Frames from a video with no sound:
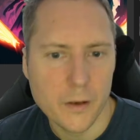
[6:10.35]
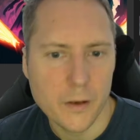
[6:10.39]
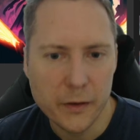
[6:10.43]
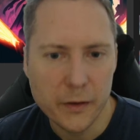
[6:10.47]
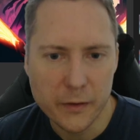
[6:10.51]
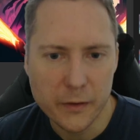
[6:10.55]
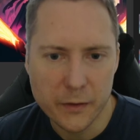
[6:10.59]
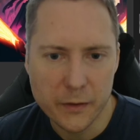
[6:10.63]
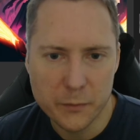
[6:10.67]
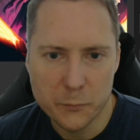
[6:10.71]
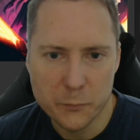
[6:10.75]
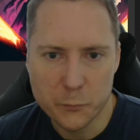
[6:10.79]

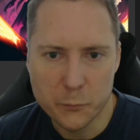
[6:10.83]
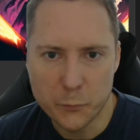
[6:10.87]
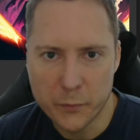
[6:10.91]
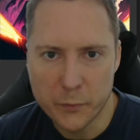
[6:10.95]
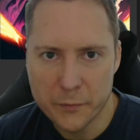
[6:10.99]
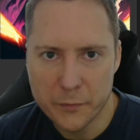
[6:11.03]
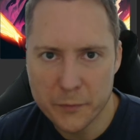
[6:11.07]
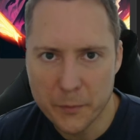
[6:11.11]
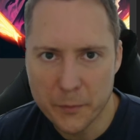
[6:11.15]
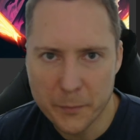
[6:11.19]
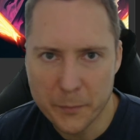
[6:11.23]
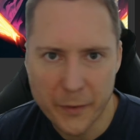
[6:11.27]
and
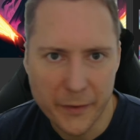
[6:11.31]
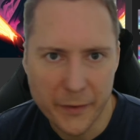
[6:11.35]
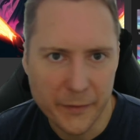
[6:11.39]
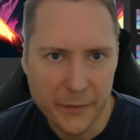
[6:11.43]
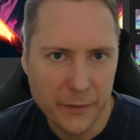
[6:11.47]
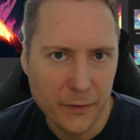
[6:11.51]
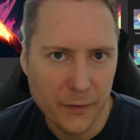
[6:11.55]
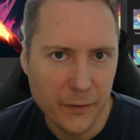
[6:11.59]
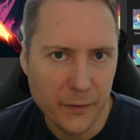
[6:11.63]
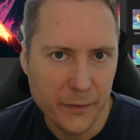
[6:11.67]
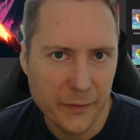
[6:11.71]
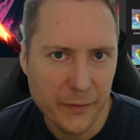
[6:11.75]
we've not paid an
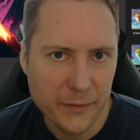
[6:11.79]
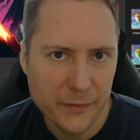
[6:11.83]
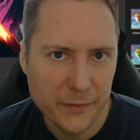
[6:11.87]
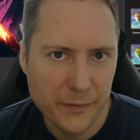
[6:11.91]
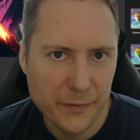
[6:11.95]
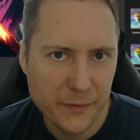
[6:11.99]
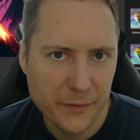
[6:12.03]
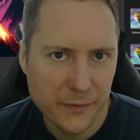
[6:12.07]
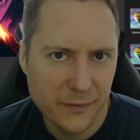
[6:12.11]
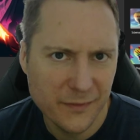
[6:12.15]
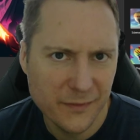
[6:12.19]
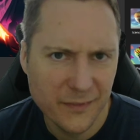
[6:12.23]

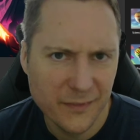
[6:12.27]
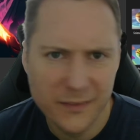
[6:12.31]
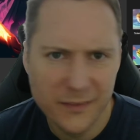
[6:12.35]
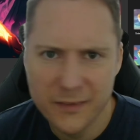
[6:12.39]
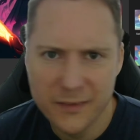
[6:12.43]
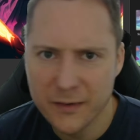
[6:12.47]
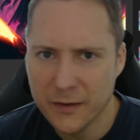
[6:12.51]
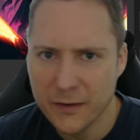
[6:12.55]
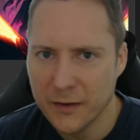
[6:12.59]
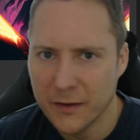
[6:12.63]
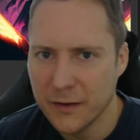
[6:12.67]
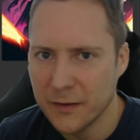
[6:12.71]
artist.
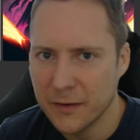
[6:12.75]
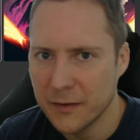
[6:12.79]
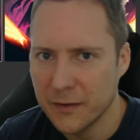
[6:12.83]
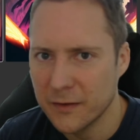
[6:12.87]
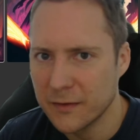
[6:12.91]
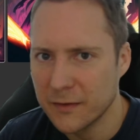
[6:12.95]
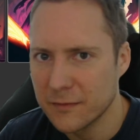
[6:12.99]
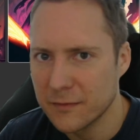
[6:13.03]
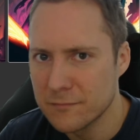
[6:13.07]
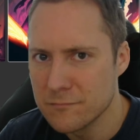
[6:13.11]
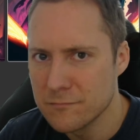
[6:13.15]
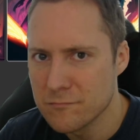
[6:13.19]

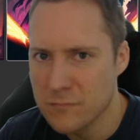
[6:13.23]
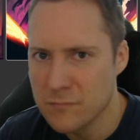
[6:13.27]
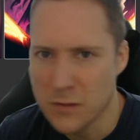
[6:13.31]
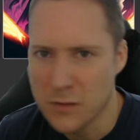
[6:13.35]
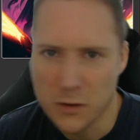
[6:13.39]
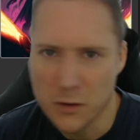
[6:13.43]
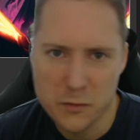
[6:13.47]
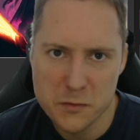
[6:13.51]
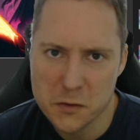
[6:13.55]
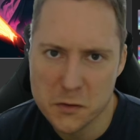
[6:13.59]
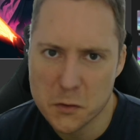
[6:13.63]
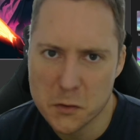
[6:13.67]

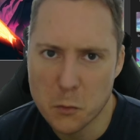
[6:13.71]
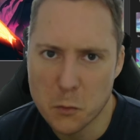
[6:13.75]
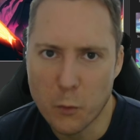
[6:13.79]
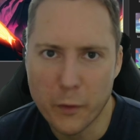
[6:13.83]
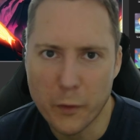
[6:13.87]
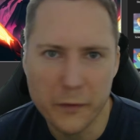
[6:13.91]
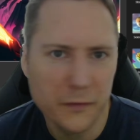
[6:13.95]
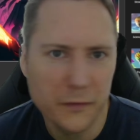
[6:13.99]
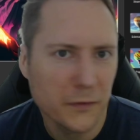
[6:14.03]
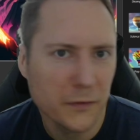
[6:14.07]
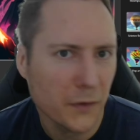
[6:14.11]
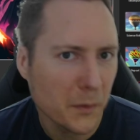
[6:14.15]
It's
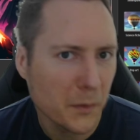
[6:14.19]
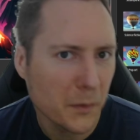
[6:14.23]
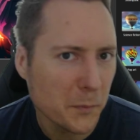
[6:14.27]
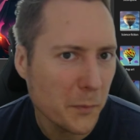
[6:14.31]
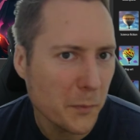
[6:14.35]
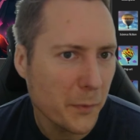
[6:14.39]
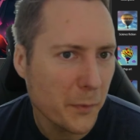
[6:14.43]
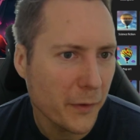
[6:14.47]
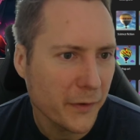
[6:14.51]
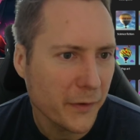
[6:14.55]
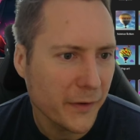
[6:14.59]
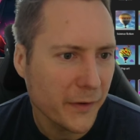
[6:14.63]
quite
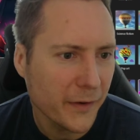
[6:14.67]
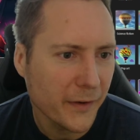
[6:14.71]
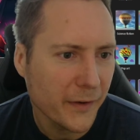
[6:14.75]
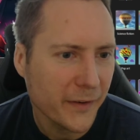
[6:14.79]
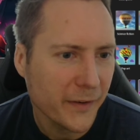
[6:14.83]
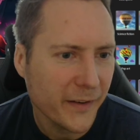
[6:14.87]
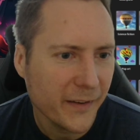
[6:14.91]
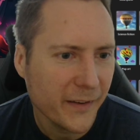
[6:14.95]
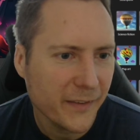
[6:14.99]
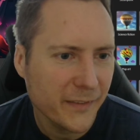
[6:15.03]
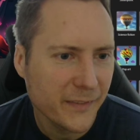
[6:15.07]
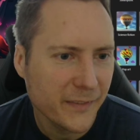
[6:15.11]
cyberpunky, I
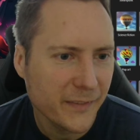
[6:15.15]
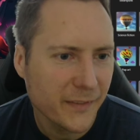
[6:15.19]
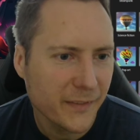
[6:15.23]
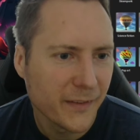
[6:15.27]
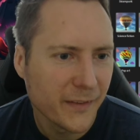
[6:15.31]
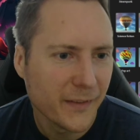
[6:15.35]
guess.